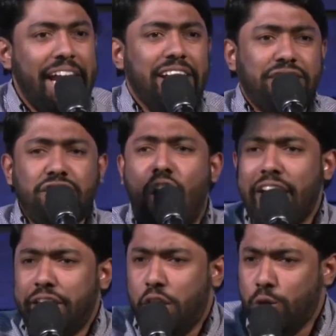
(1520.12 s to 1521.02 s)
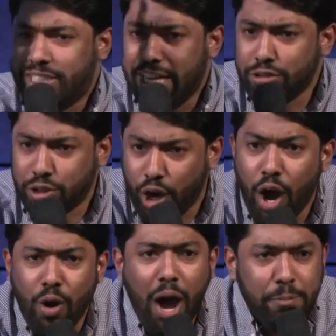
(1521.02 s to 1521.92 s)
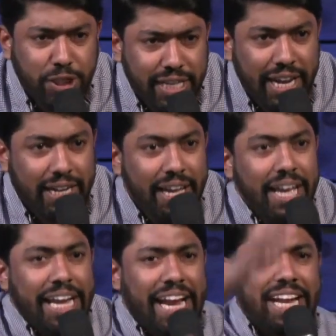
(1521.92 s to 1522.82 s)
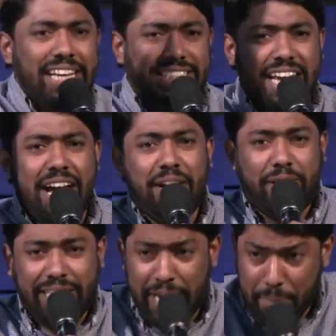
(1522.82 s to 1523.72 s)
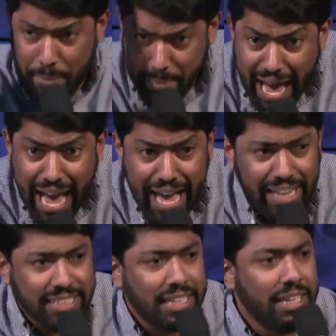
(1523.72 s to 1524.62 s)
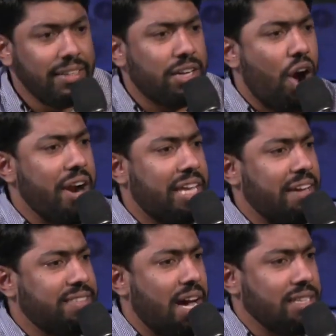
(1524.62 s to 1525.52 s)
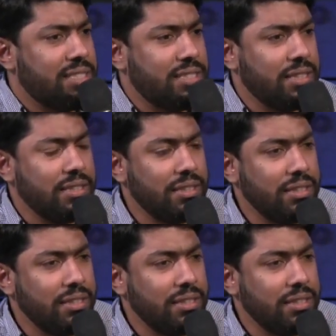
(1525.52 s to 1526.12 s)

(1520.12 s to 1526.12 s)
It is not a use and throw option, it is a command that God gives us.